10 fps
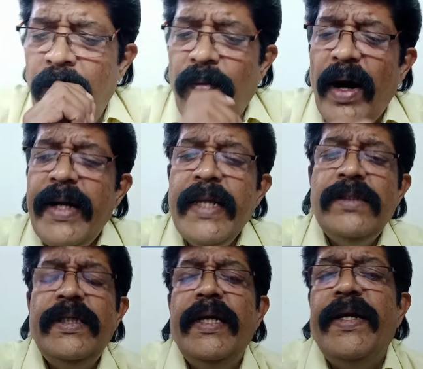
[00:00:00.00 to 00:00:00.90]
What
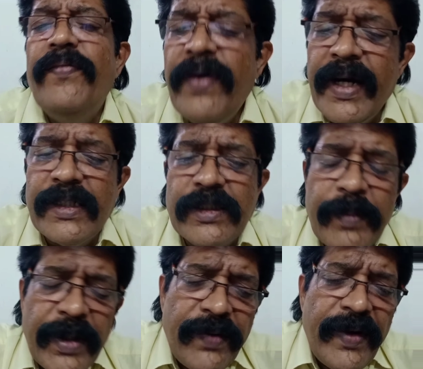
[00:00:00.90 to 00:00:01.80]
is the difference
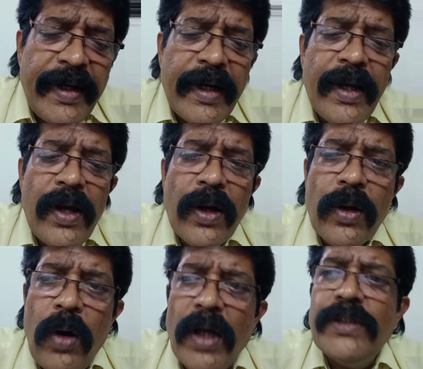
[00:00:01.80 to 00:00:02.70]
between
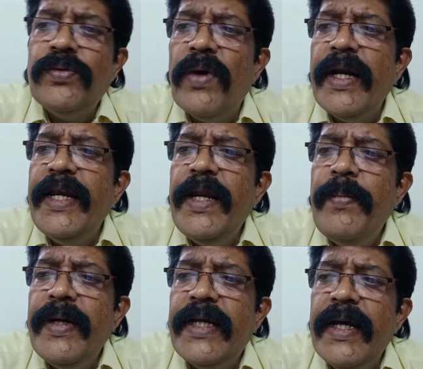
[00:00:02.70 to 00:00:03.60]
COX1
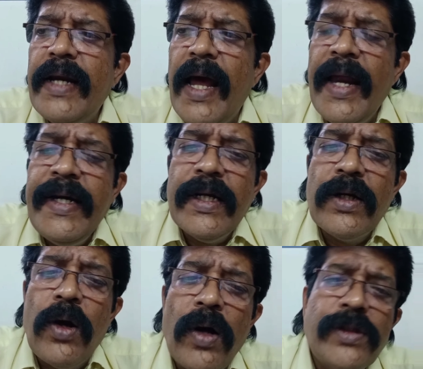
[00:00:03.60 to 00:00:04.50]
inhibitor and
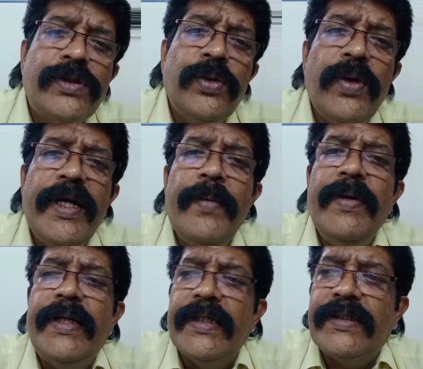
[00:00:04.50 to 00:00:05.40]
COX2
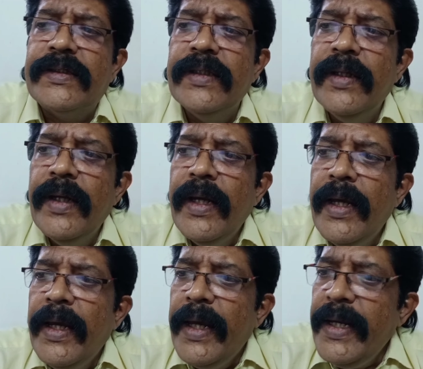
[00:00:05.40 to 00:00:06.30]
inhibitors?
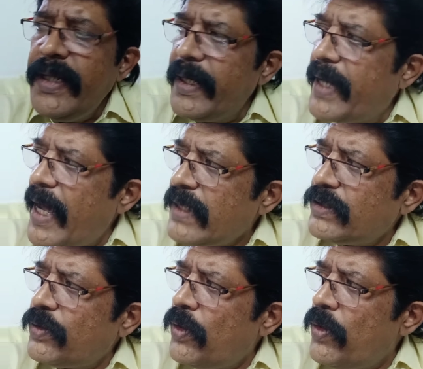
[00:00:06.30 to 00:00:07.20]
In the
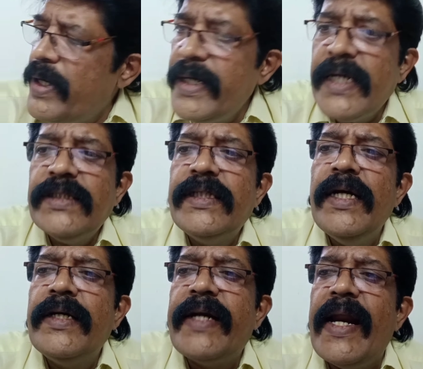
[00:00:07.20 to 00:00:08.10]

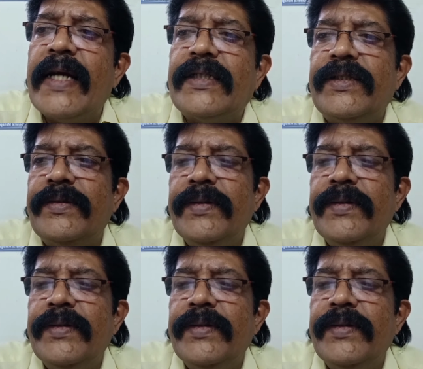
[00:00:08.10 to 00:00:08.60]
gastrointestinal tract,